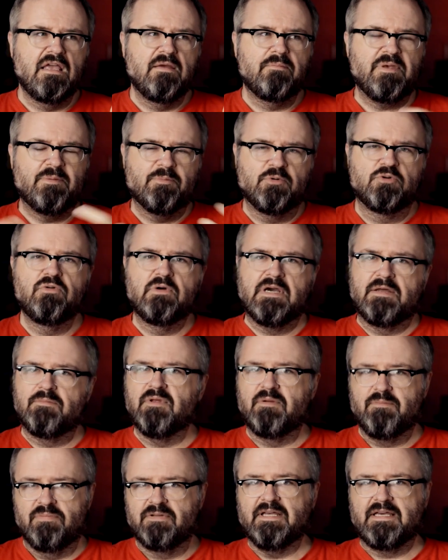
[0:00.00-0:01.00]
people who had
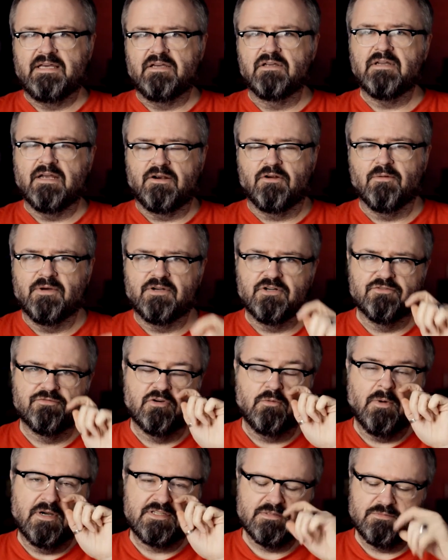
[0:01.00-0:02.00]
been playing Necromunda for
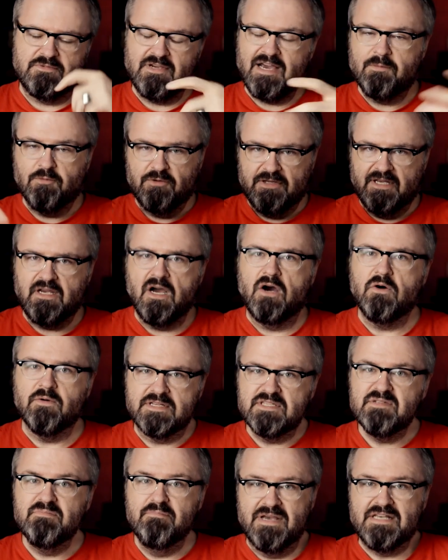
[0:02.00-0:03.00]
quite some time were like, oh,
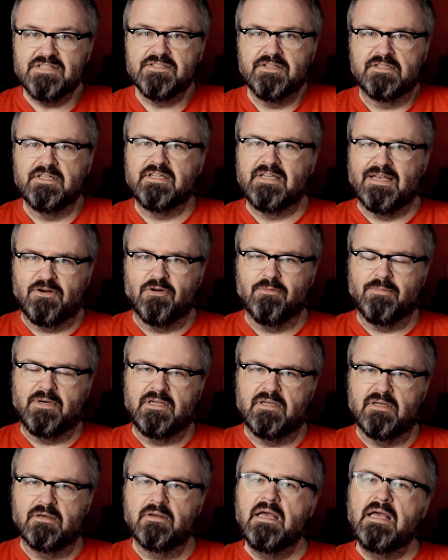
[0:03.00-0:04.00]
it's basically
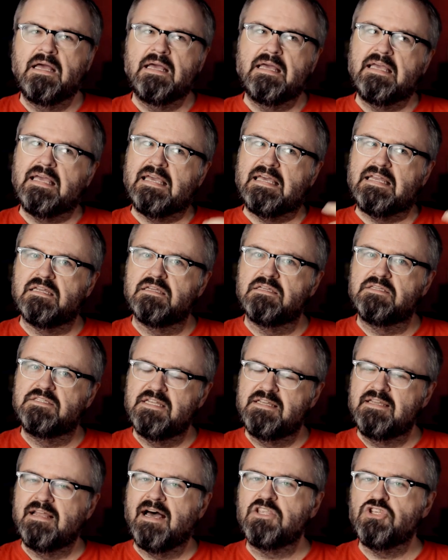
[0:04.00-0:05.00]
Necromunda. It
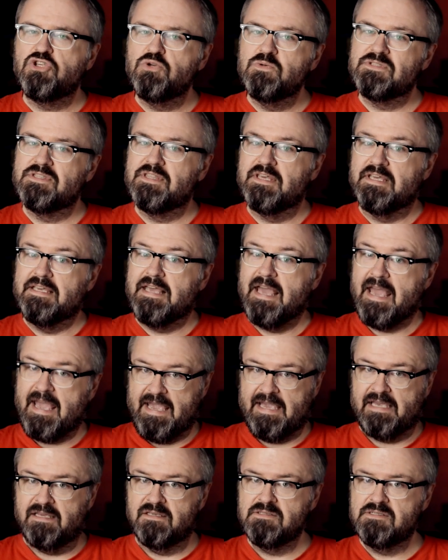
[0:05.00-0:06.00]
did not use the
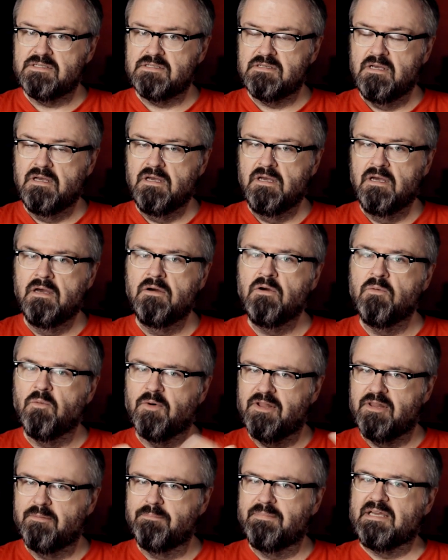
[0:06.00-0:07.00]
gangs.
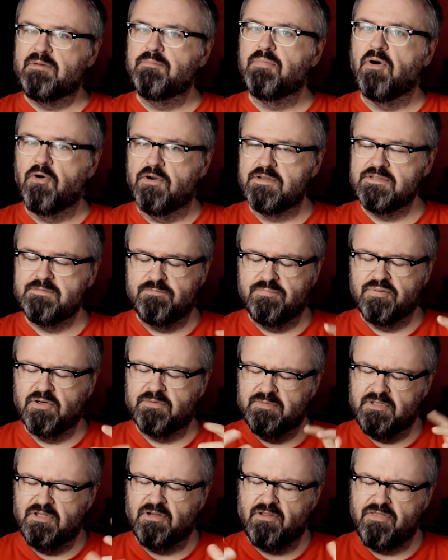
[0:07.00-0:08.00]
One of the big parts,
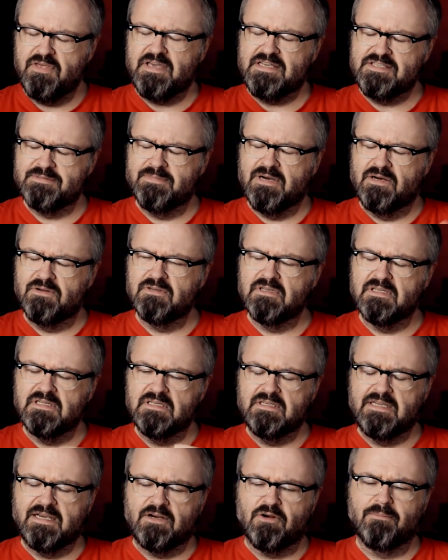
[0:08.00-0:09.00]
you know, things about
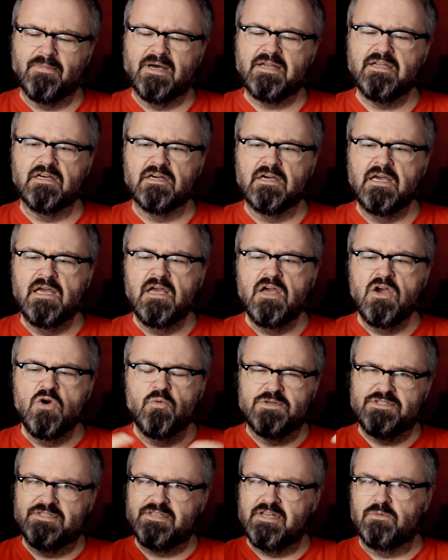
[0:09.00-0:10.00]
uh, Necromunda
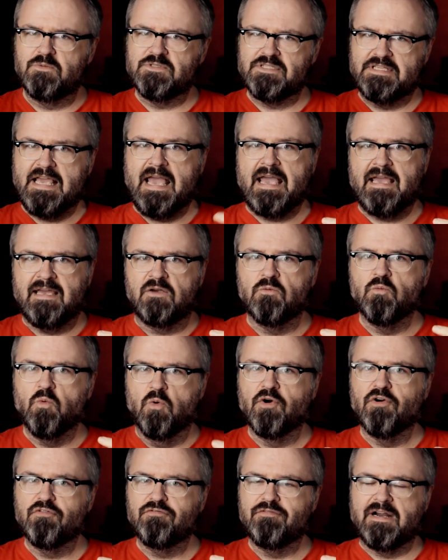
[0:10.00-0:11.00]
was that it was gang
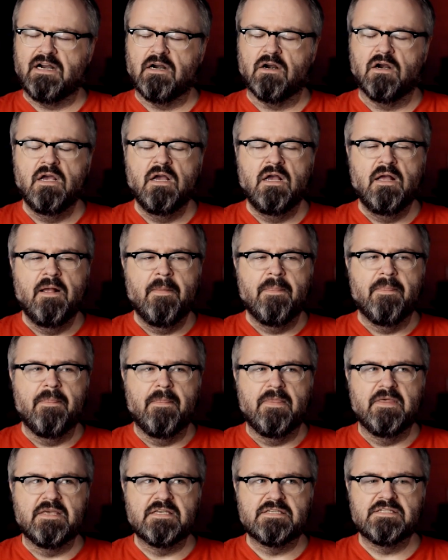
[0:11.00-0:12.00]
warfare.
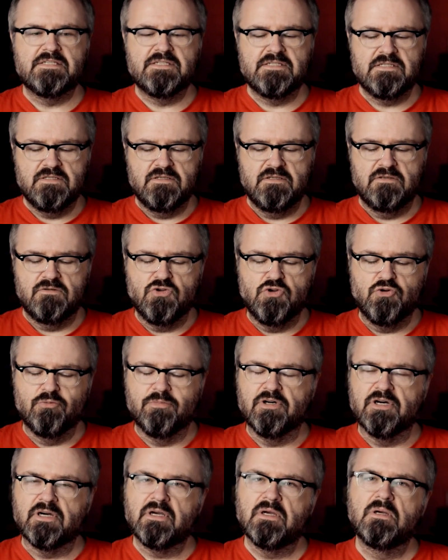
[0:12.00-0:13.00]
This new
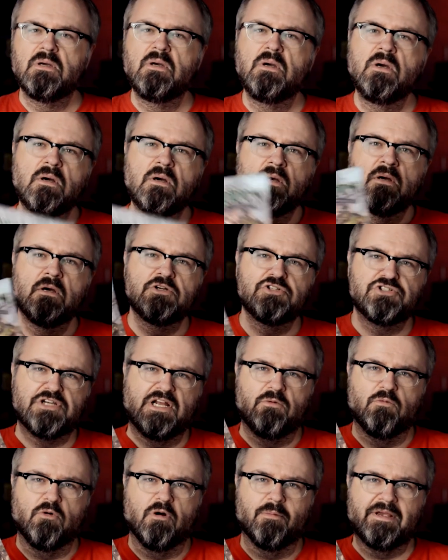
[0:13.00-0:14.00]
book,
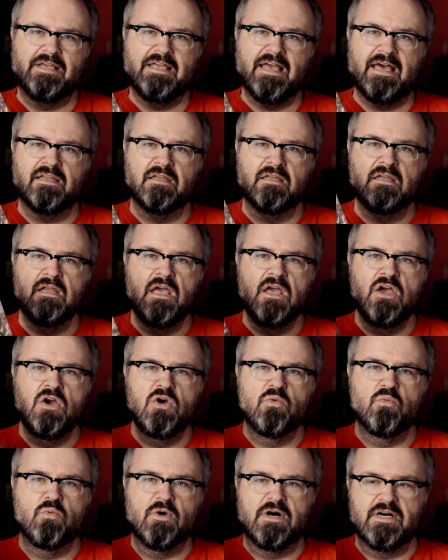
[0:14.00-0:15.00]
Shadow Warmageddon,
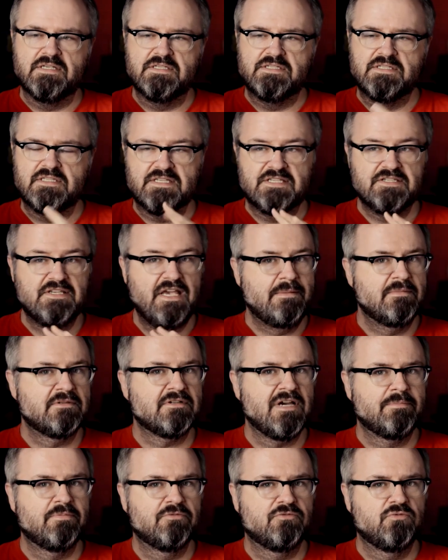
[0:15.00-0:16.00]
was the same
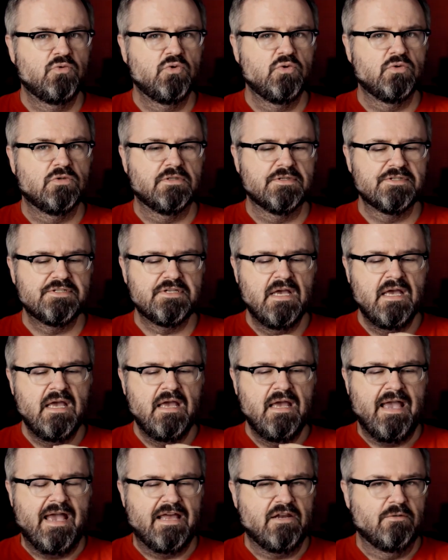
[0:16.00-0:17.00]
type of rules,
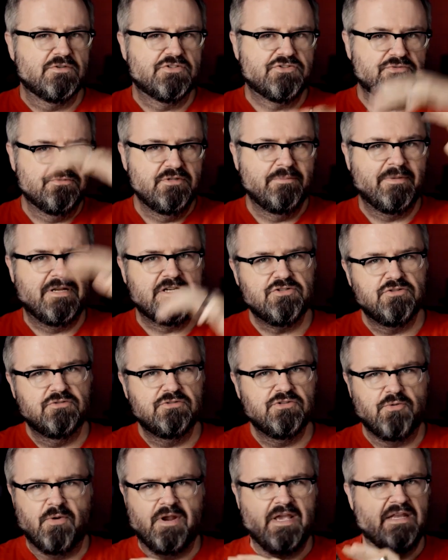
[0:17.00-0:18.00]
and it was three dimensional
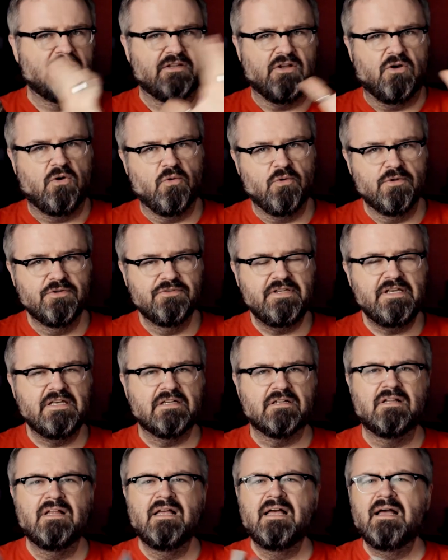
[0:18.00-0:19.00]
terrain and the whole
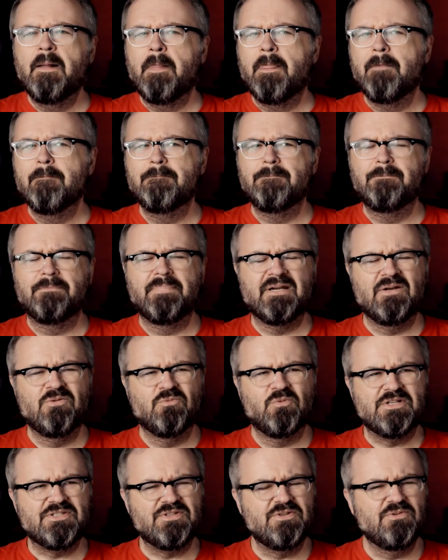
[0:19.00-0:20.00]
deal, but it
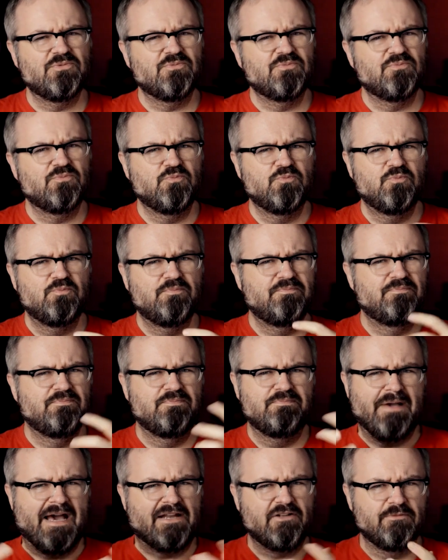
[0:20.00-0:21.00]
wasn't
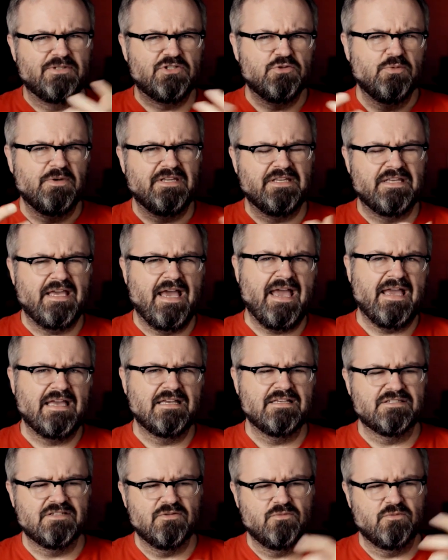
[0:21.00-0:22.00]
battle between
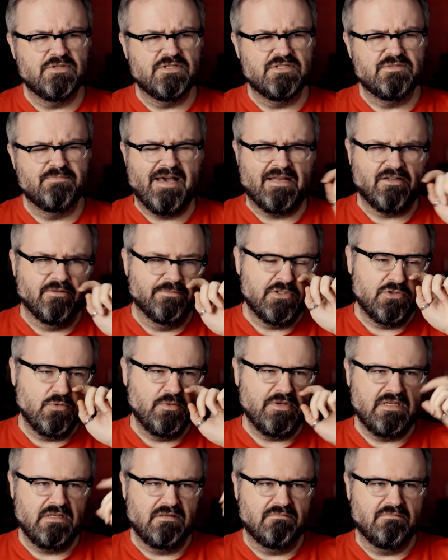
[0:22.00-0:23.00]
gangs, it was battle
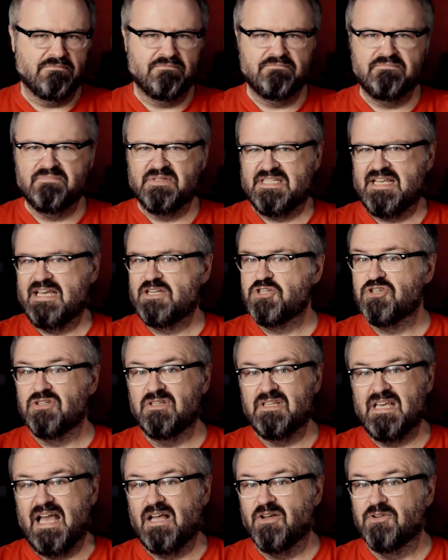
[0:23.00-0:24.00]
between
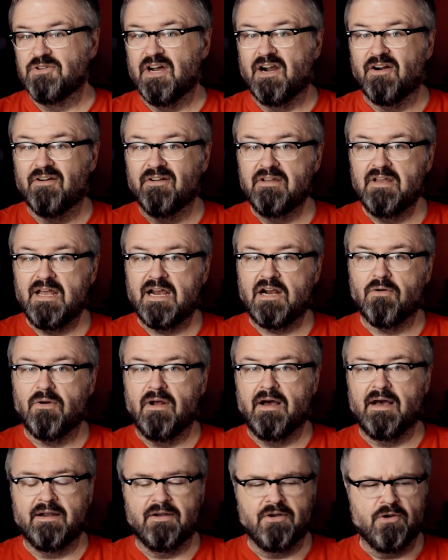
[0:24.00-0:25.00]
potentially Eldar and
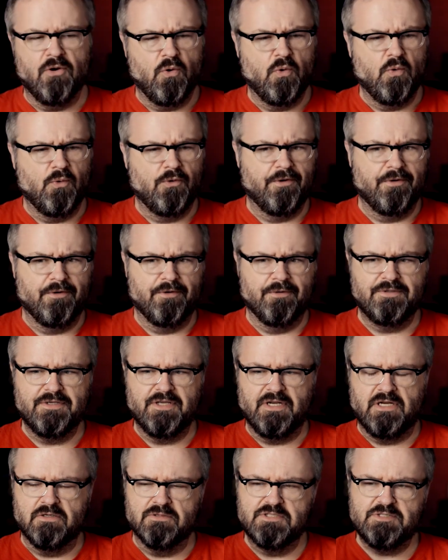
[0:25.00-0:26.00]
Necron, or,
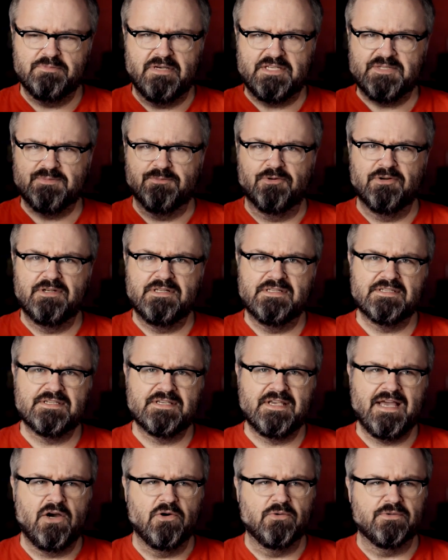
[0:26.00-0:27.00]
you know, Space Marine
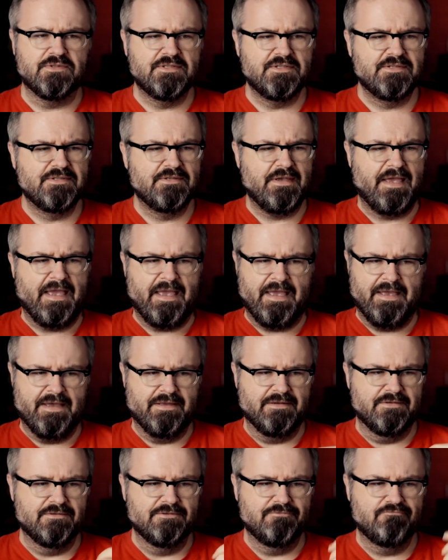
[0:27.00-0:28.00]
Scouts
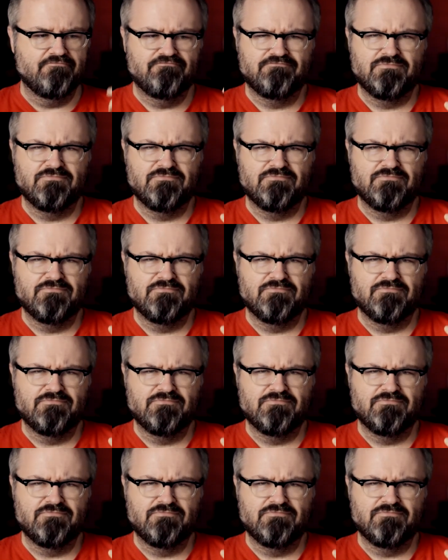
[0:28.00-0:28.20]
and